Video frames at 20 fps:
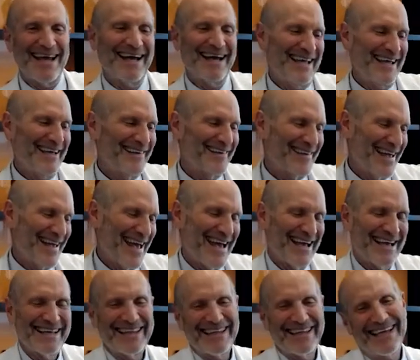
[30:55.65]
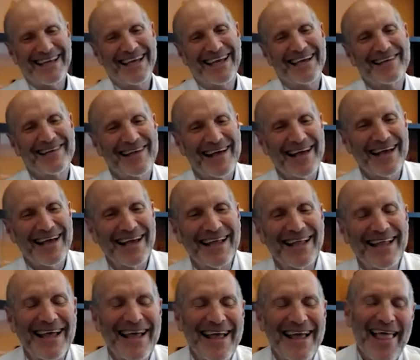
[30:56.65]

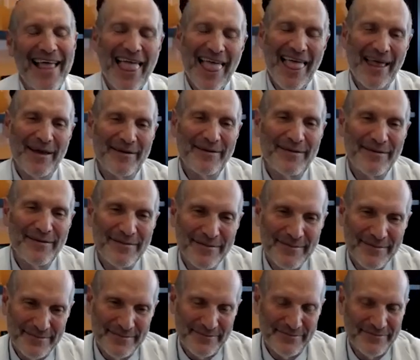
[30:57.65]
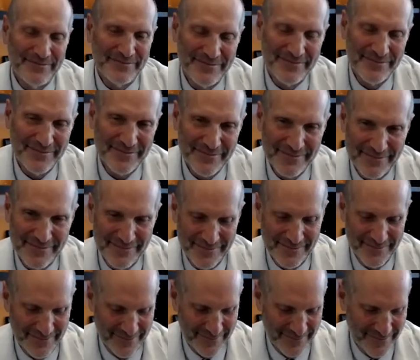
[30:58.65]

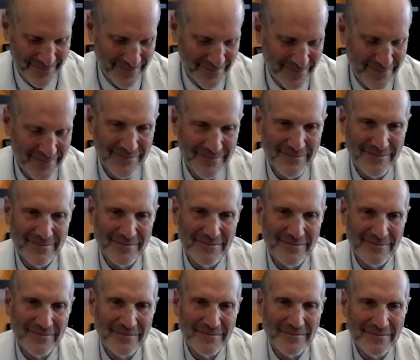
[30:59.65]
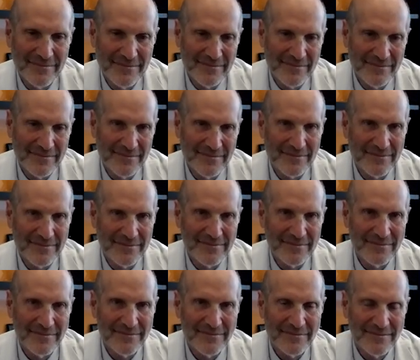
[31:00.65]

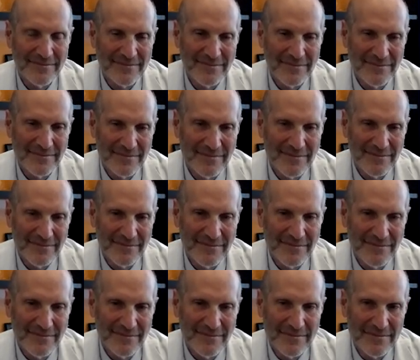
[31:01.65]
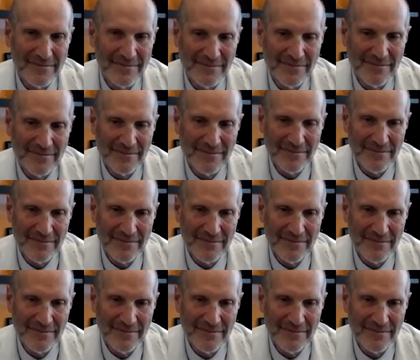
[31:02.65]
(not speaking)